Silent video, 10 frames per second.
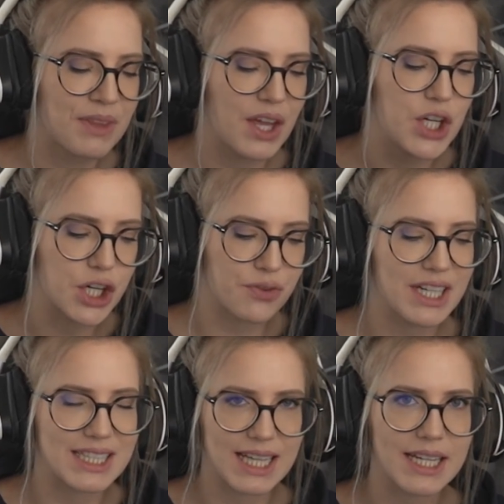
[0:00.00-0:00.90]
nerfing
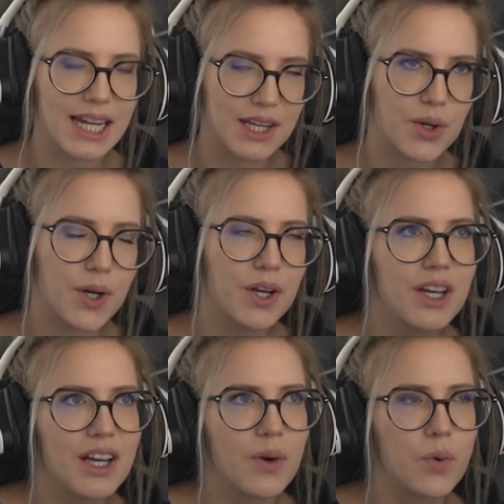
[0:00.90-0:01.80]
the set a little
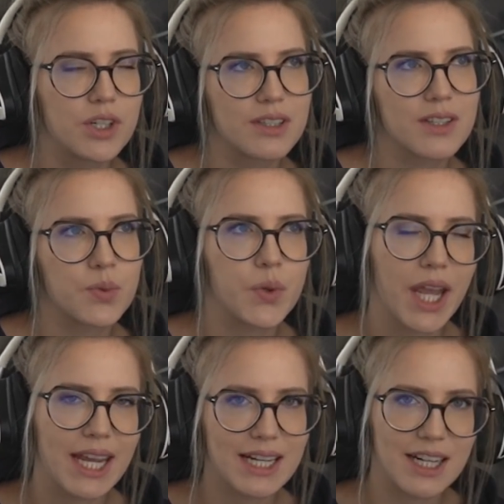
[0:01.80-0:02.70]
would
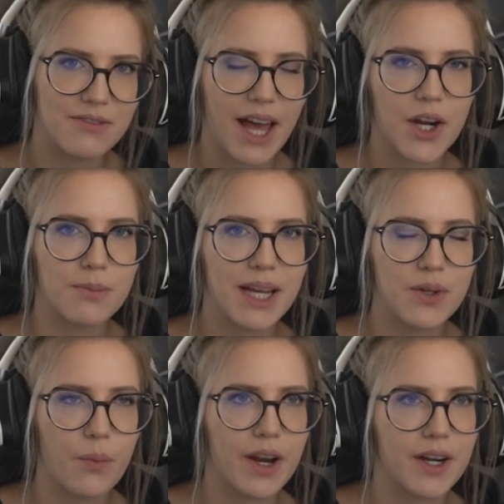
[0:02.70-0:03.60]
create an
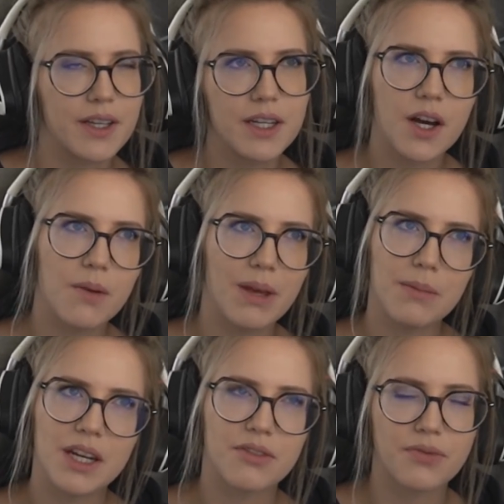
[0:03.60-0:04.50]
environment where,
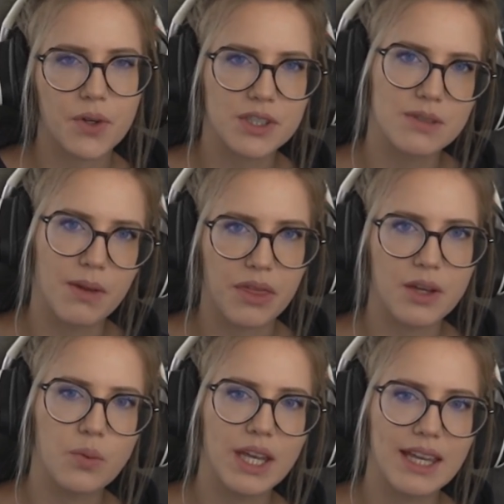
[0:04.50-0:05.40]
maybe the first
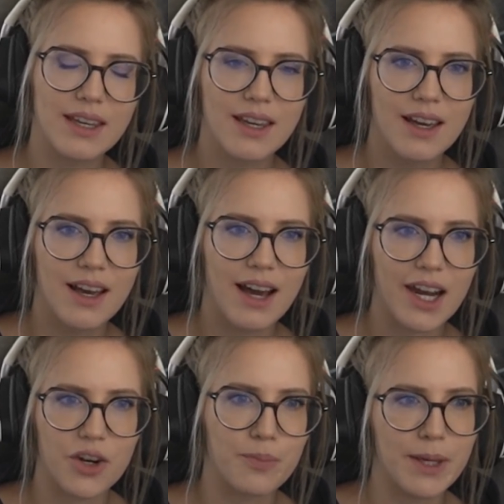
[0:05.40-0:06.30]
Mythic week, a
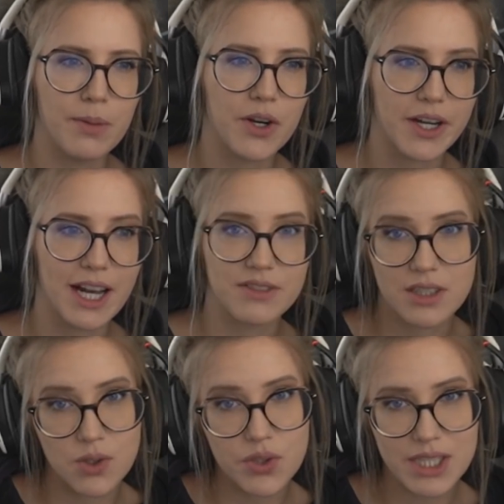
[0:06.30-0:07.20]
lot of people are going to have the
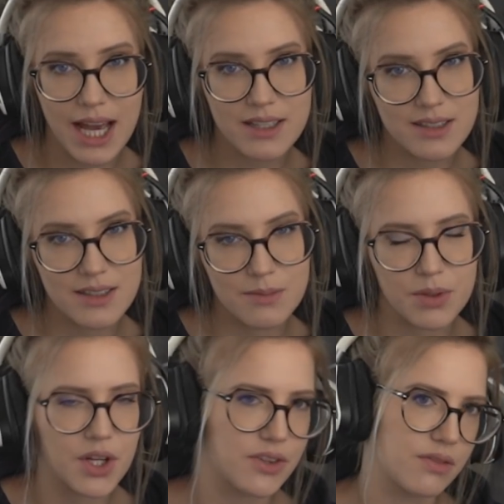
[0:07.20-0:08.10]
2-set,
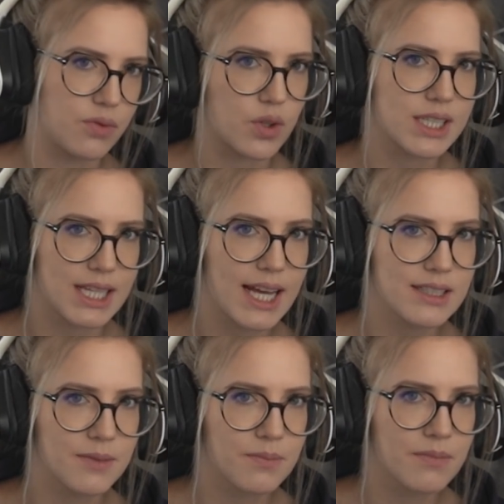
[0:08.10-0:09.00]
but not the
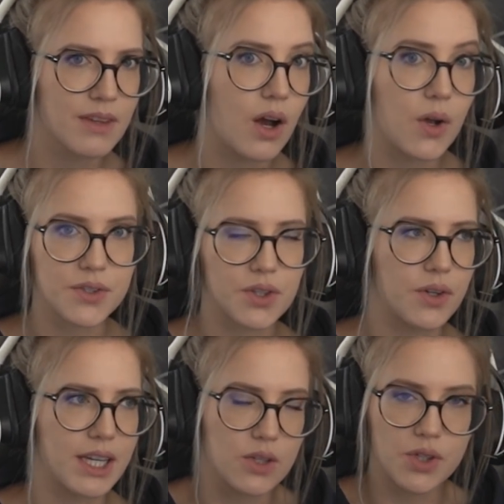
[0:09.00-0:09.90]
4-set. Also
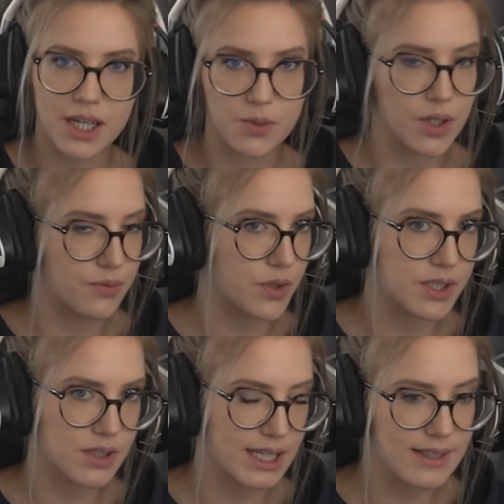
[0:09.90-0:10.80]
including their world
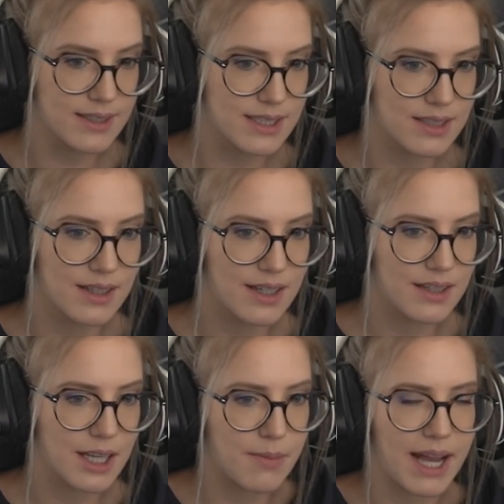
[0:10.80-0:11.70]
first guilds.
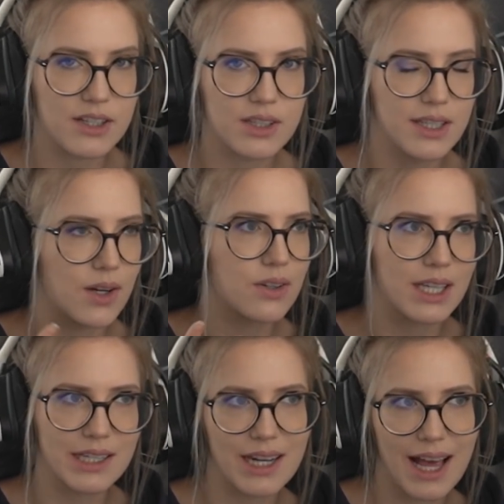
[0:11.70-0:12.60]
They might,
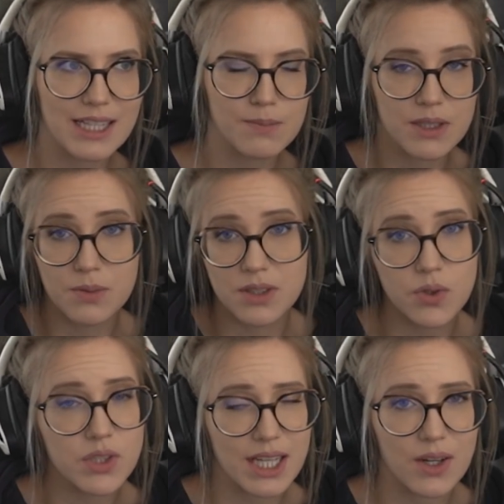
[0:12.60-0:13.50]
kill the last boss with
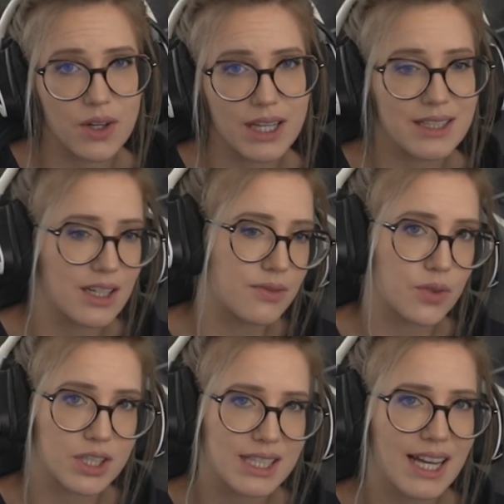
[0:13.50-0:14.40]
2-set only instead of
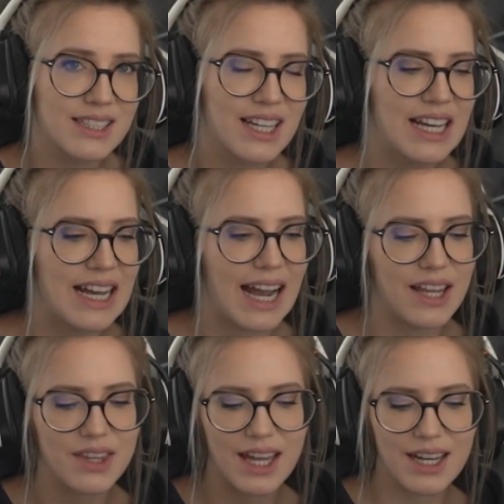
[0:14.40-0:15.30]
4-set.
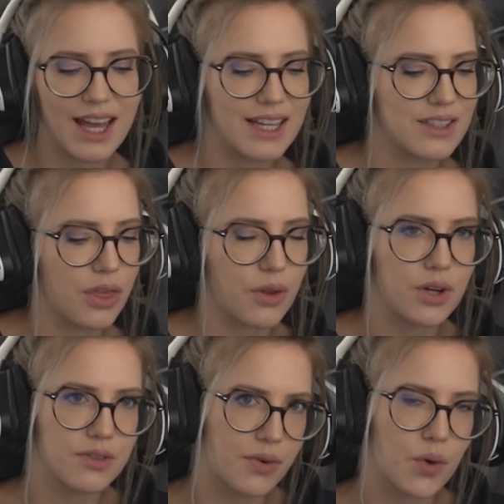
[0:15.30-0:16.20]
And then like the
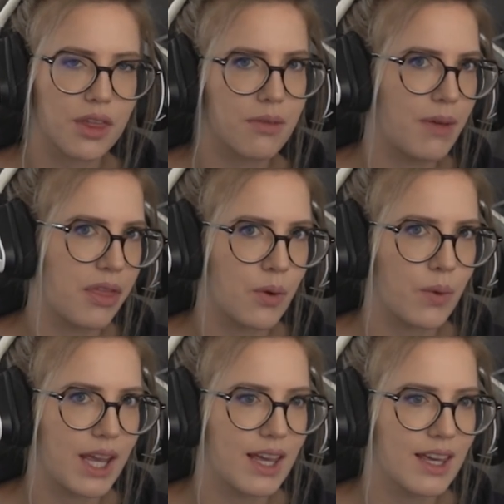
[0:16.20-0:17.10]
3rd, 4th Mythic
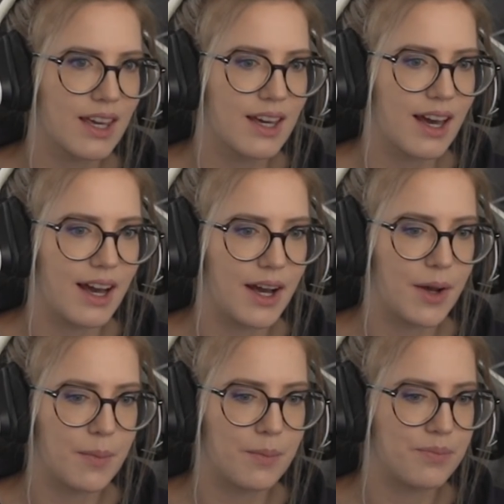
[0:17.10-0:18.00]
week,
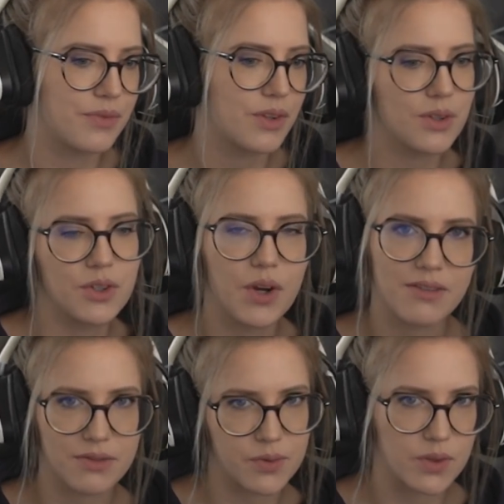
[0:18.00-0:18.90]
you have
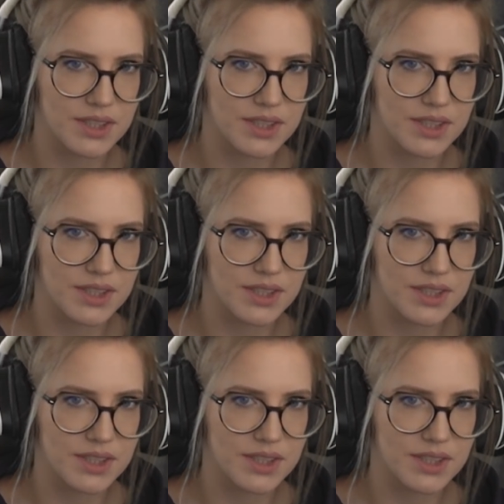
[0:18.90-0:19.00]
a full